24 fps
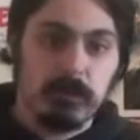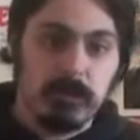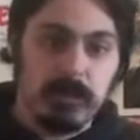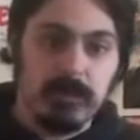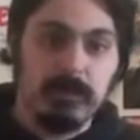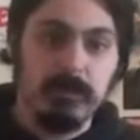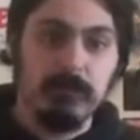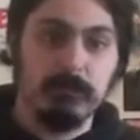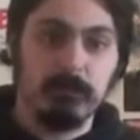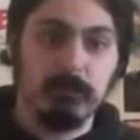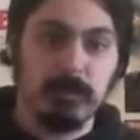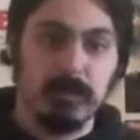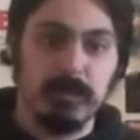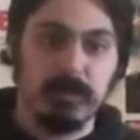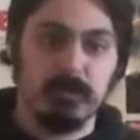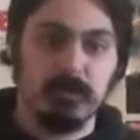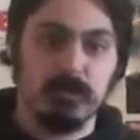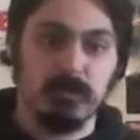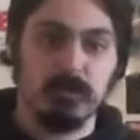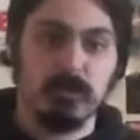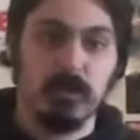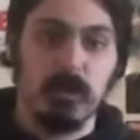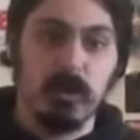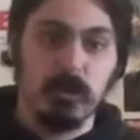plenty of
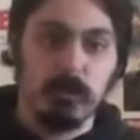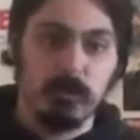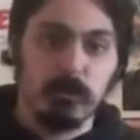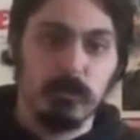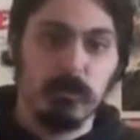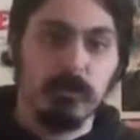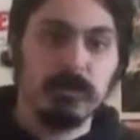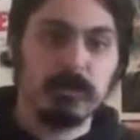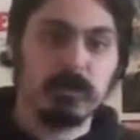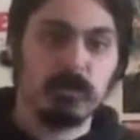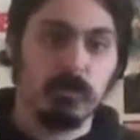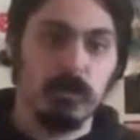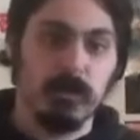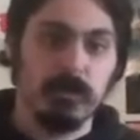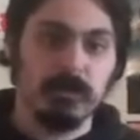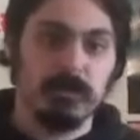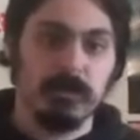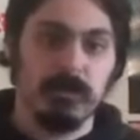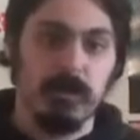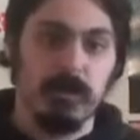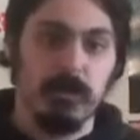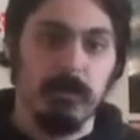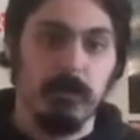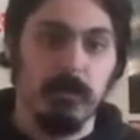pleasures through its
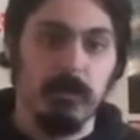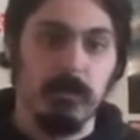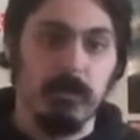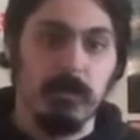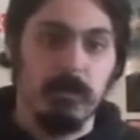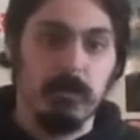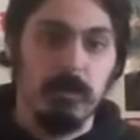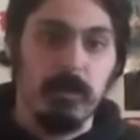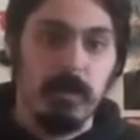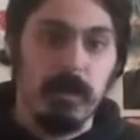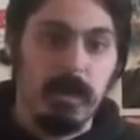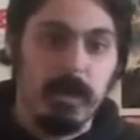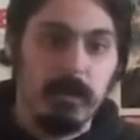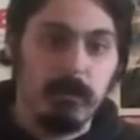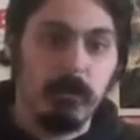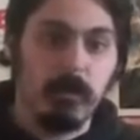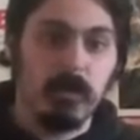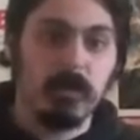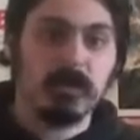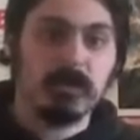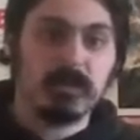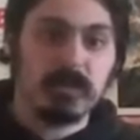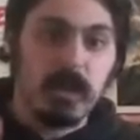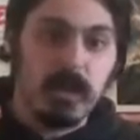runtime, and
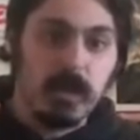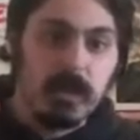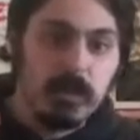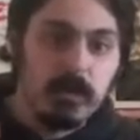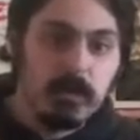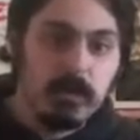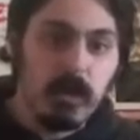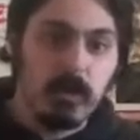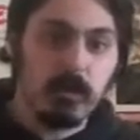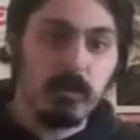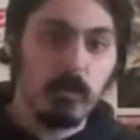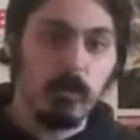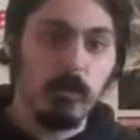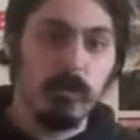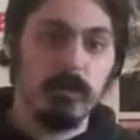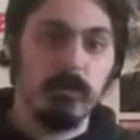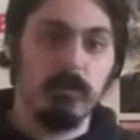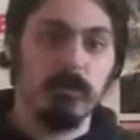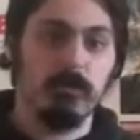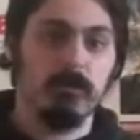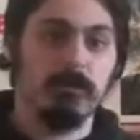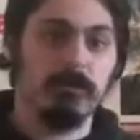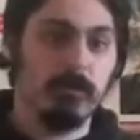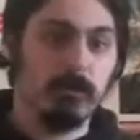marks another
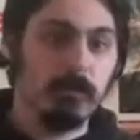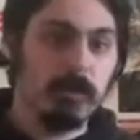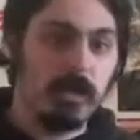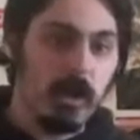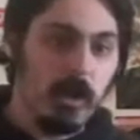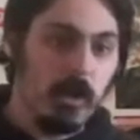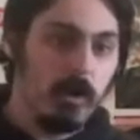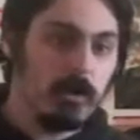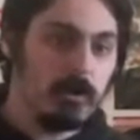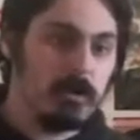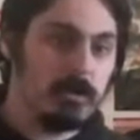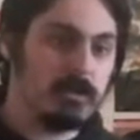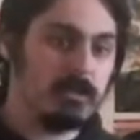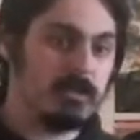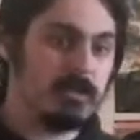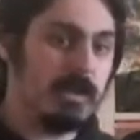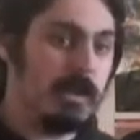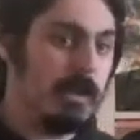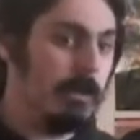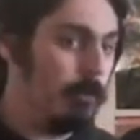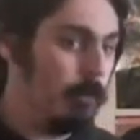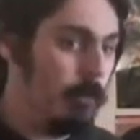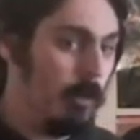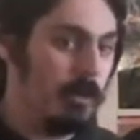winner from the artist
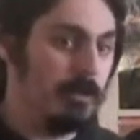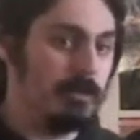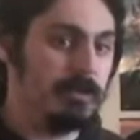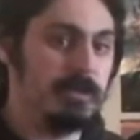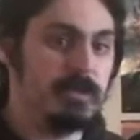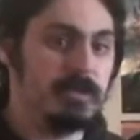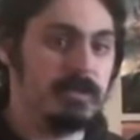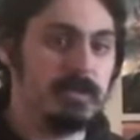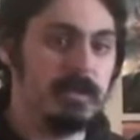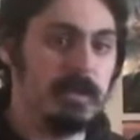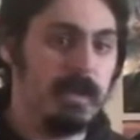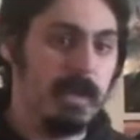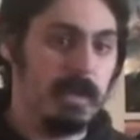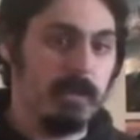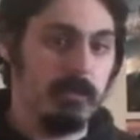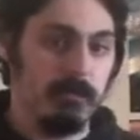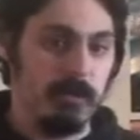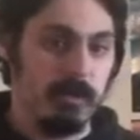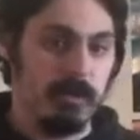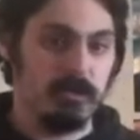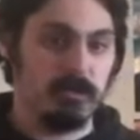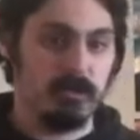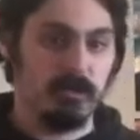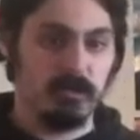at Walt Disney
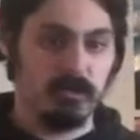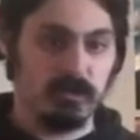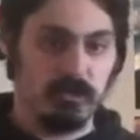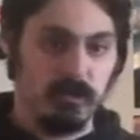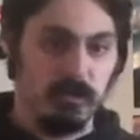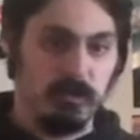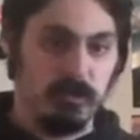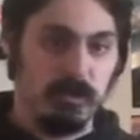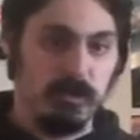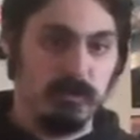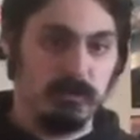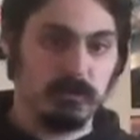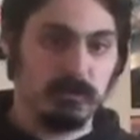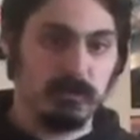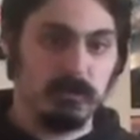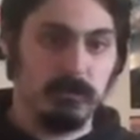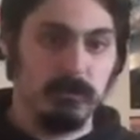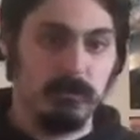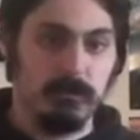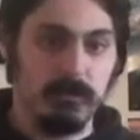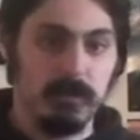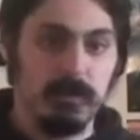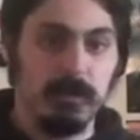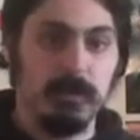Animation Studios.
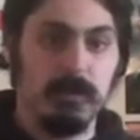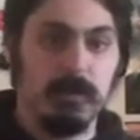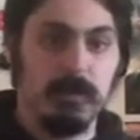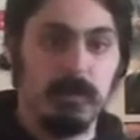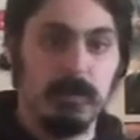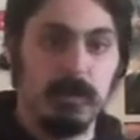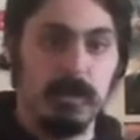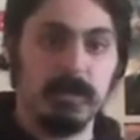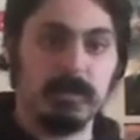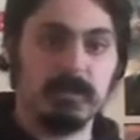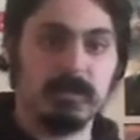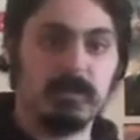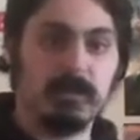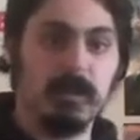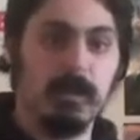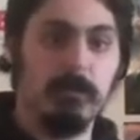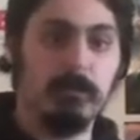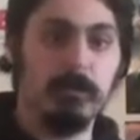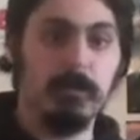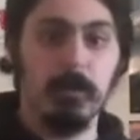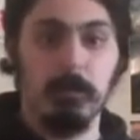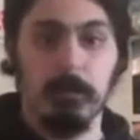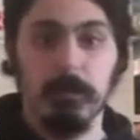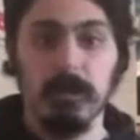Next
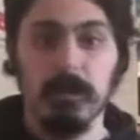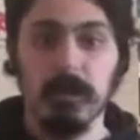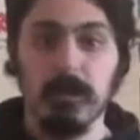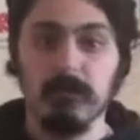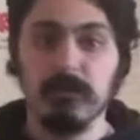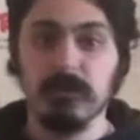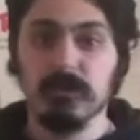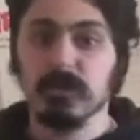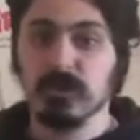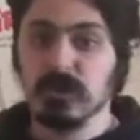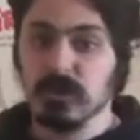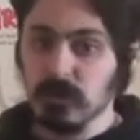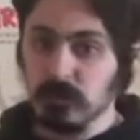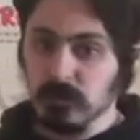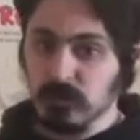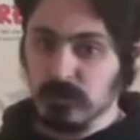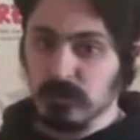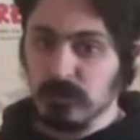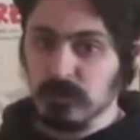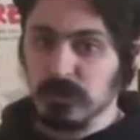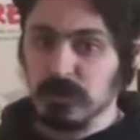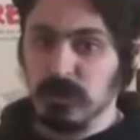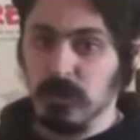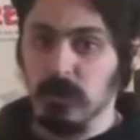up, the beloved
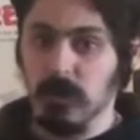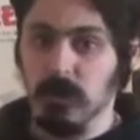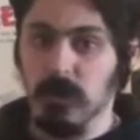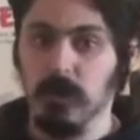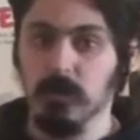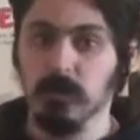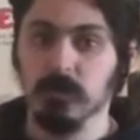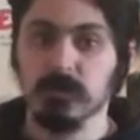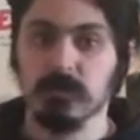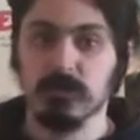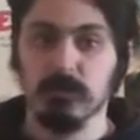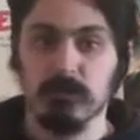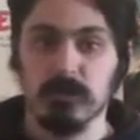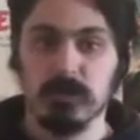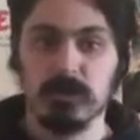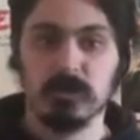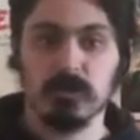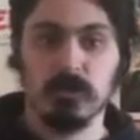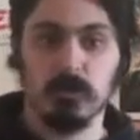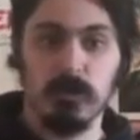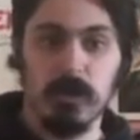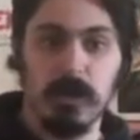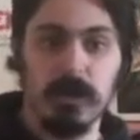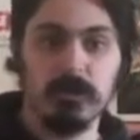children's show host,
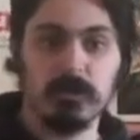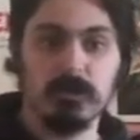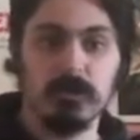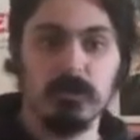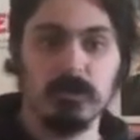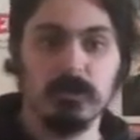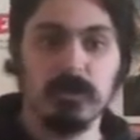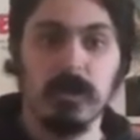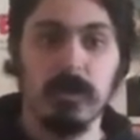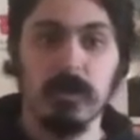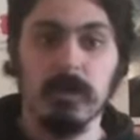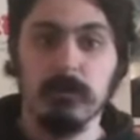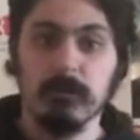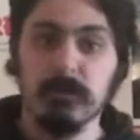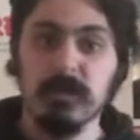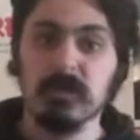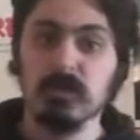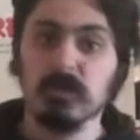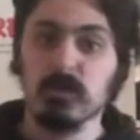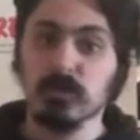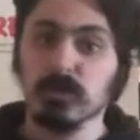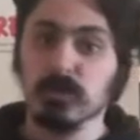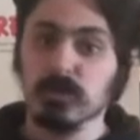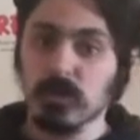Mr. Rogers,
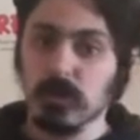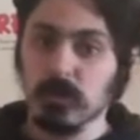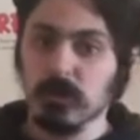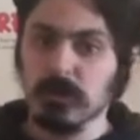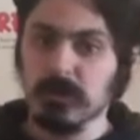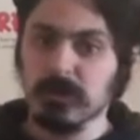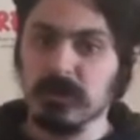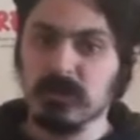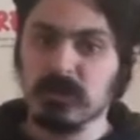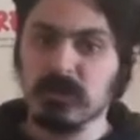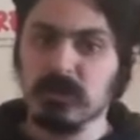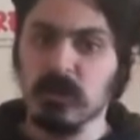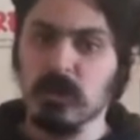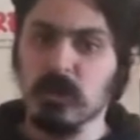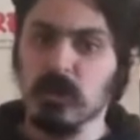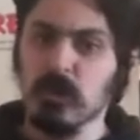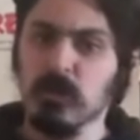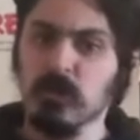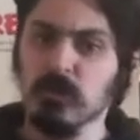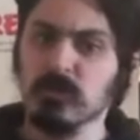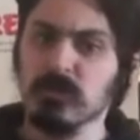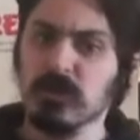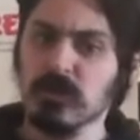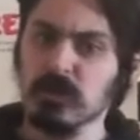meets a journalist
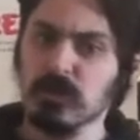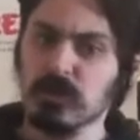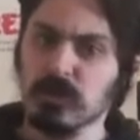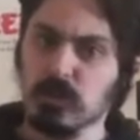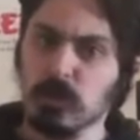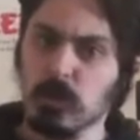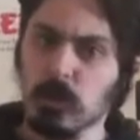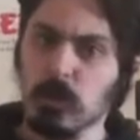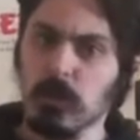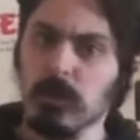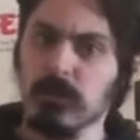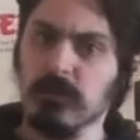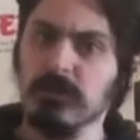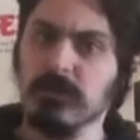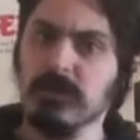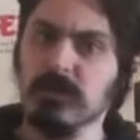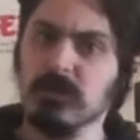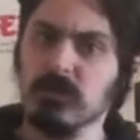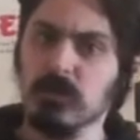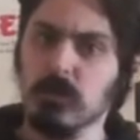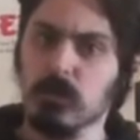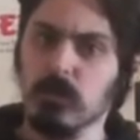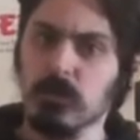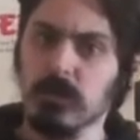who's unsure if
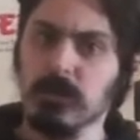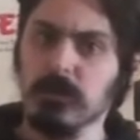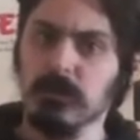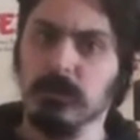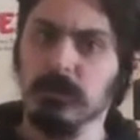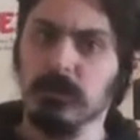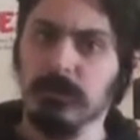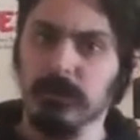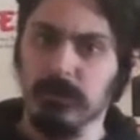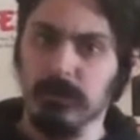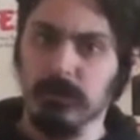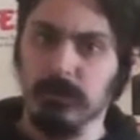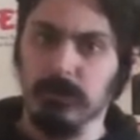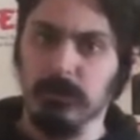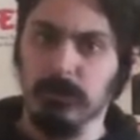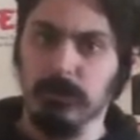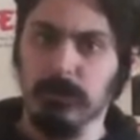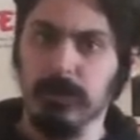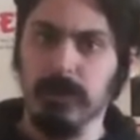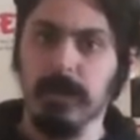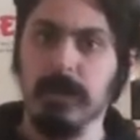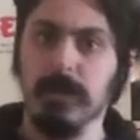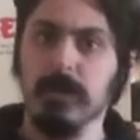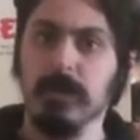he's the real deal,
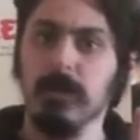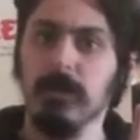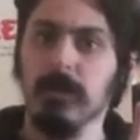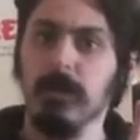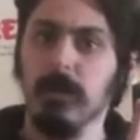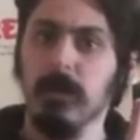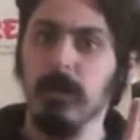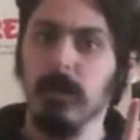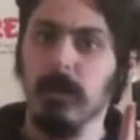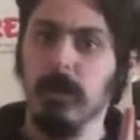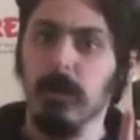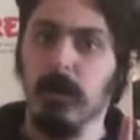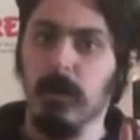in